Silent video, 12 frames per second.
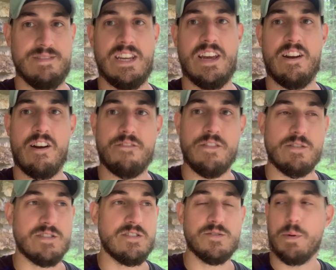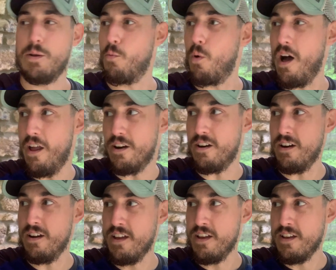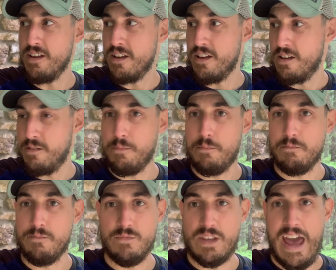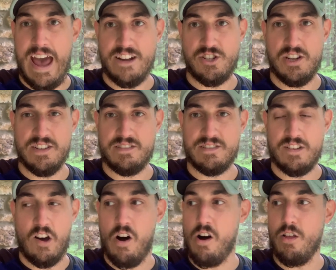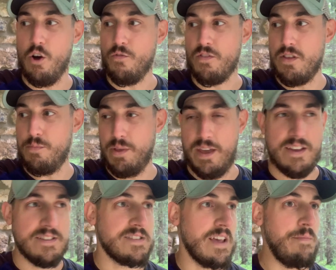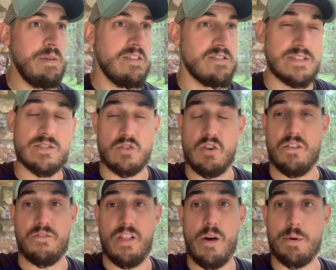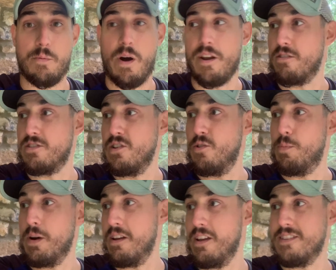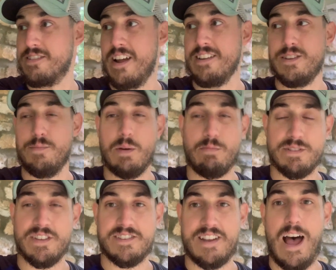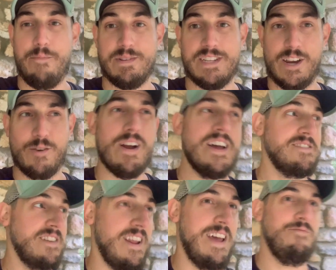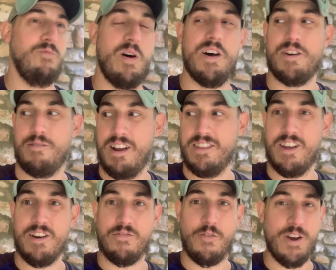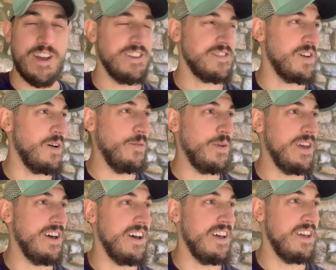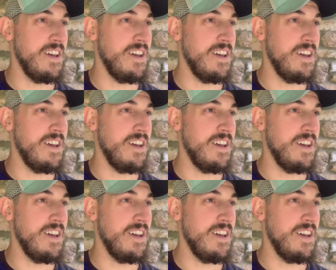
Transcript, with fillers: DNR folks. There's been water caches all over the place. I mean, there's good flowing water too, but it's nice to be able to stop and take a rest and have water right there for you. So we, uh, we're